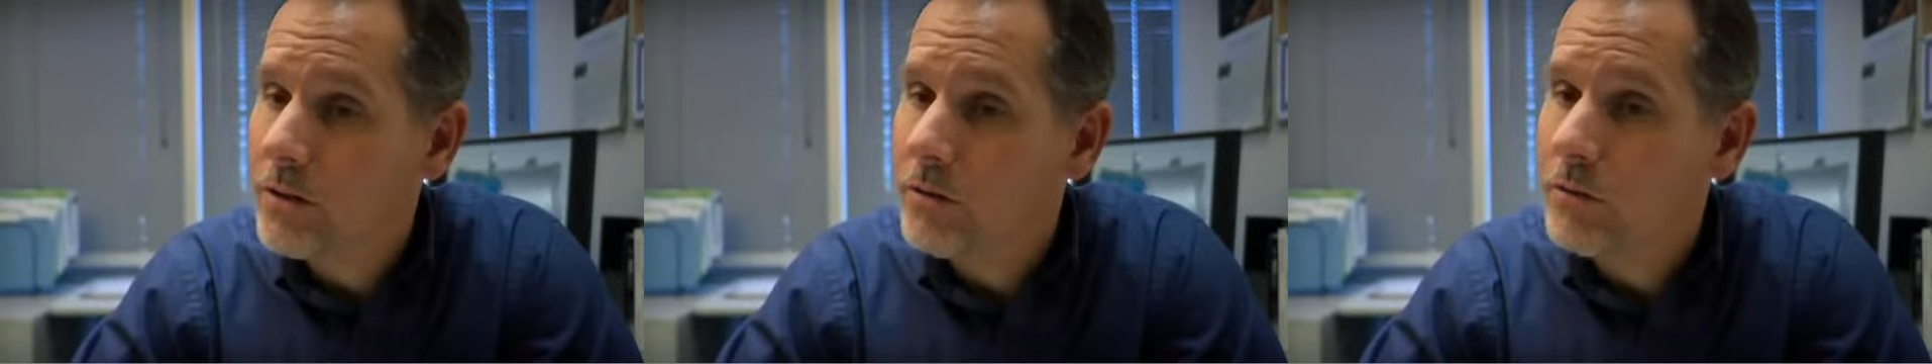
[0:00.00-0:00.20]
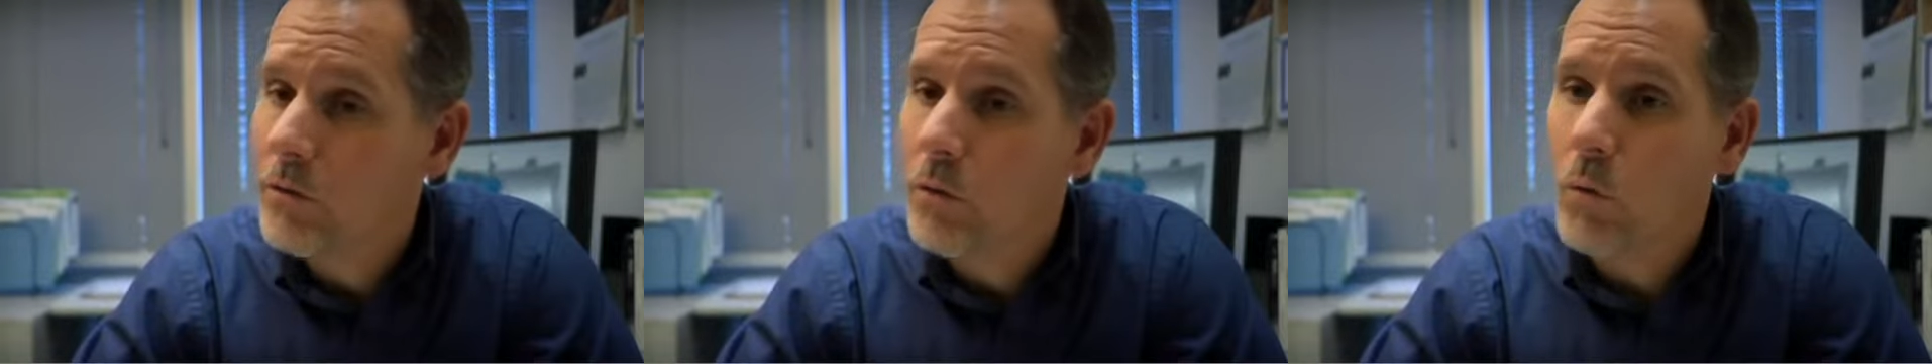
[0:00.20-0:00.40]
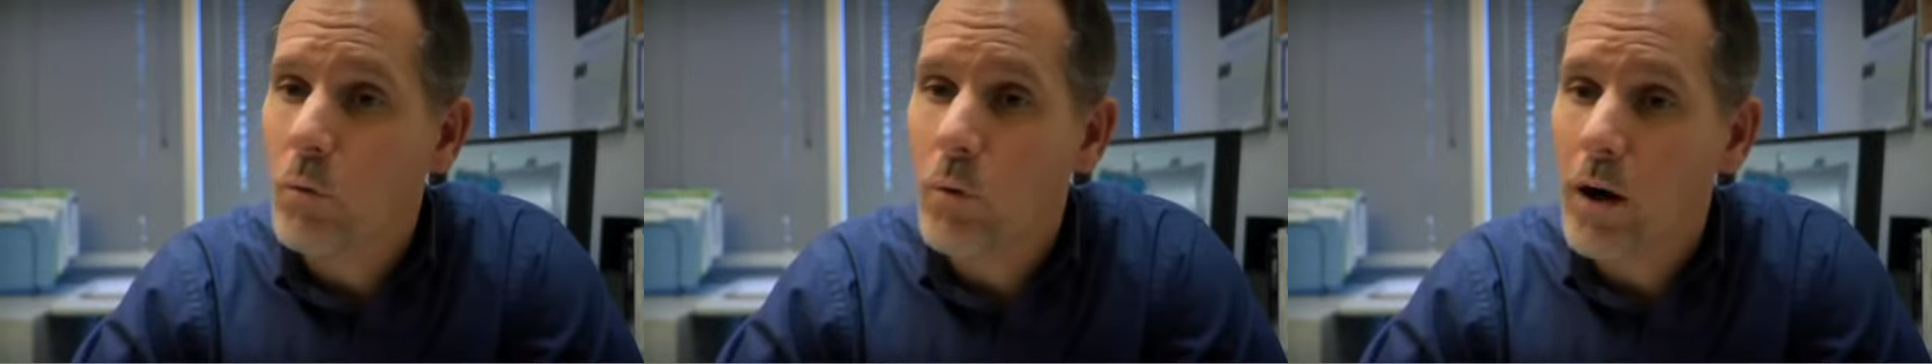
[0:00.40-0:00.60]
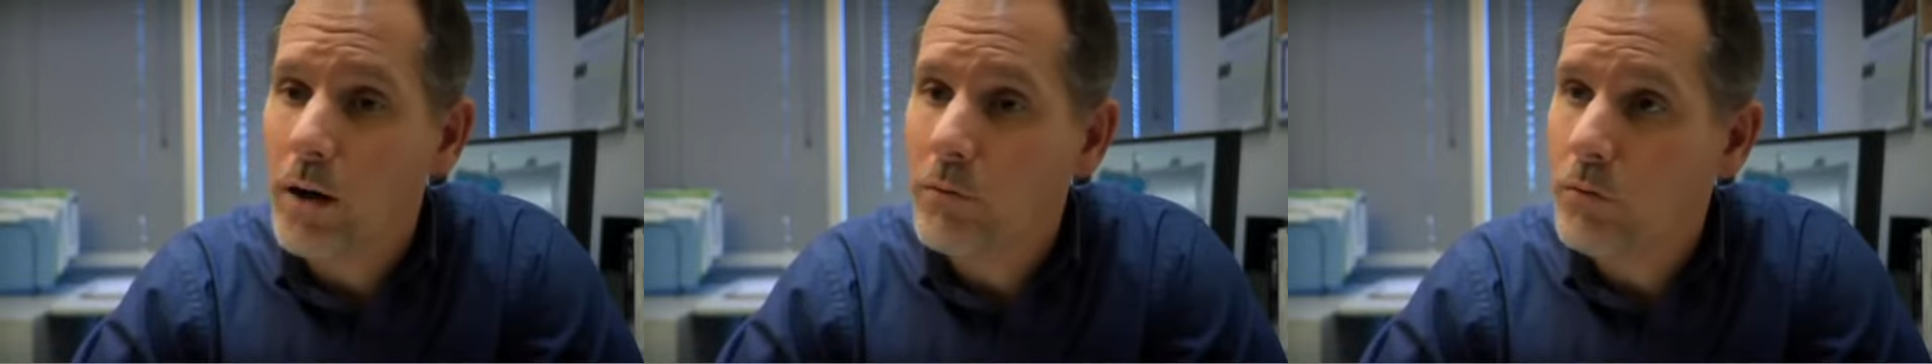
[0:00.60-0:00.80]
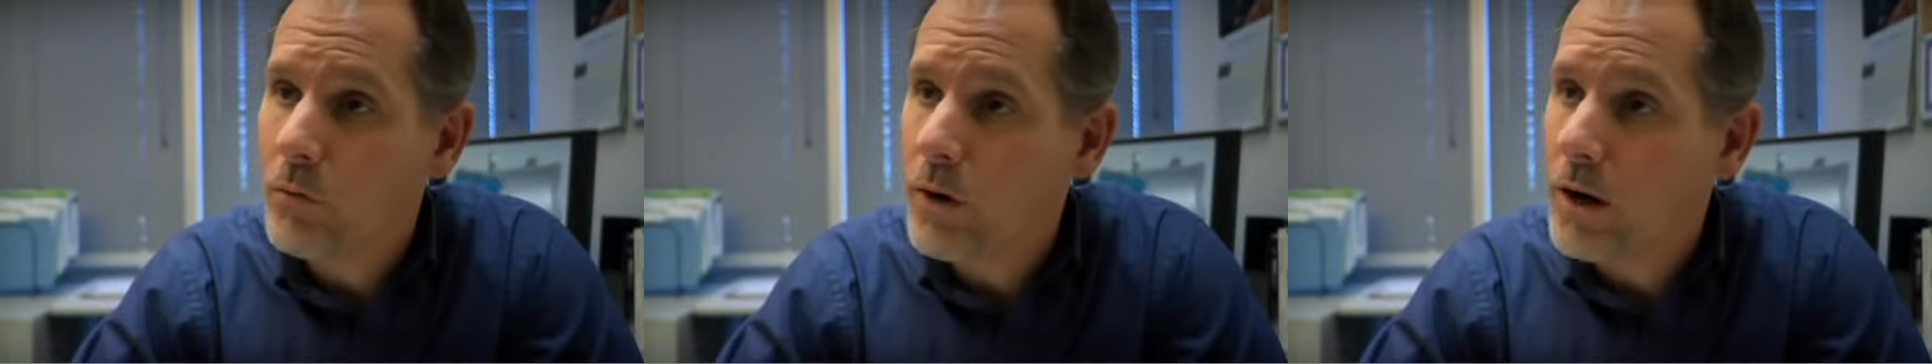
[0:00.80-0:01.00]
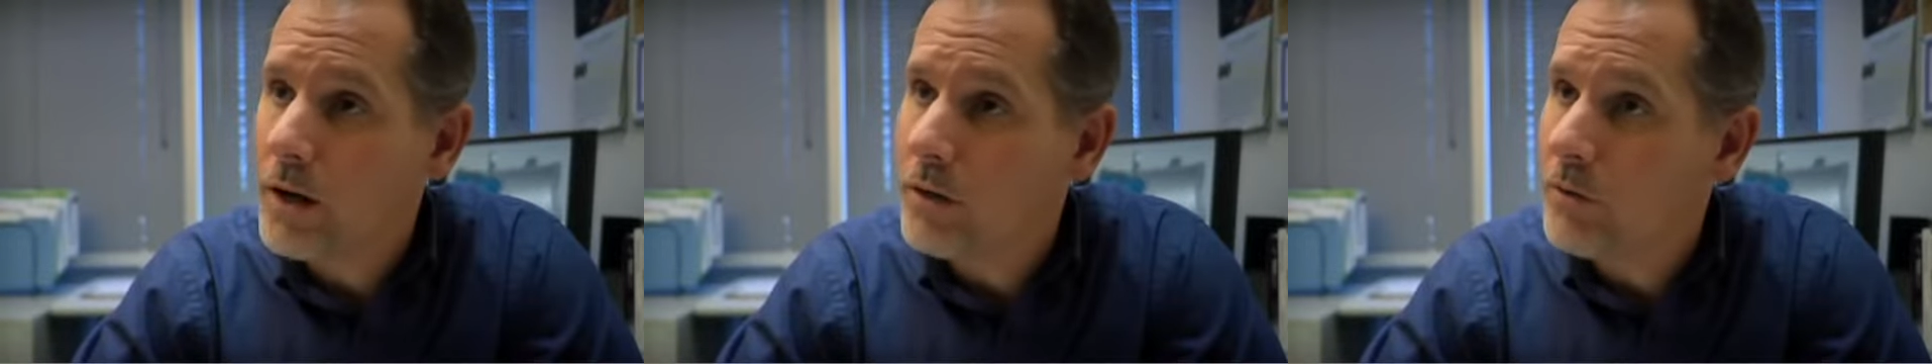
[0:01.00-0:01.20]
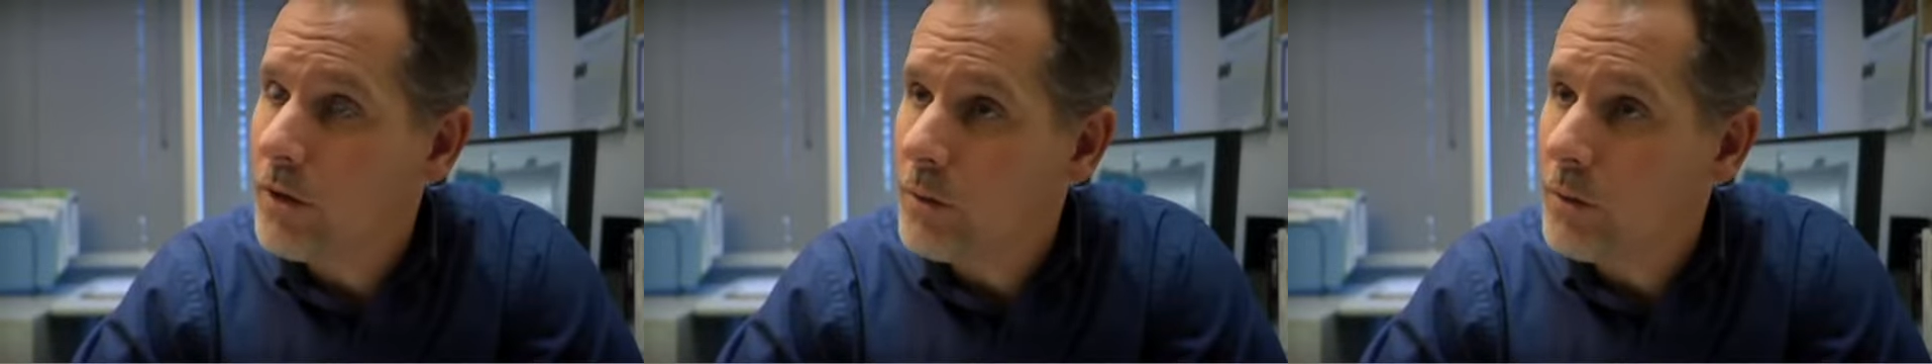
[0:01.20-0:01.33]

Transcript: for a wide variety of